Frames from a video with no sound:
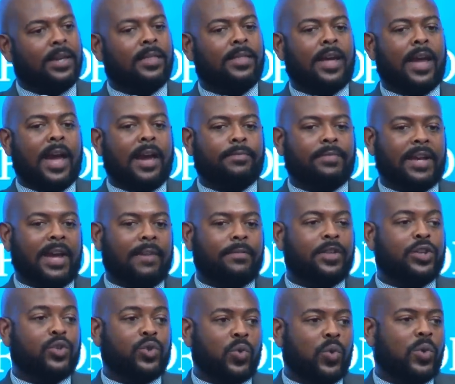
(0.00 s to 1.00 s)
They have to have
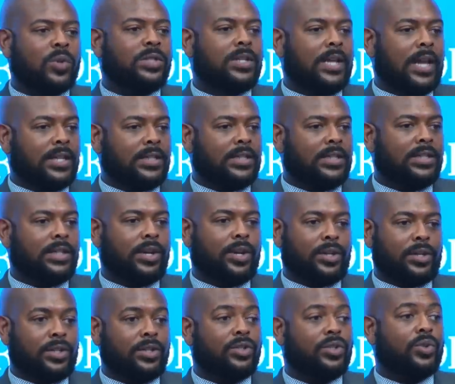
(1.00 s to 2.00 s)
the tools necessary
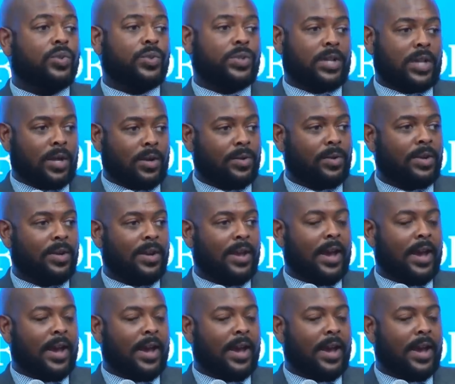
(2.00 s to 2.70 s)
to do so.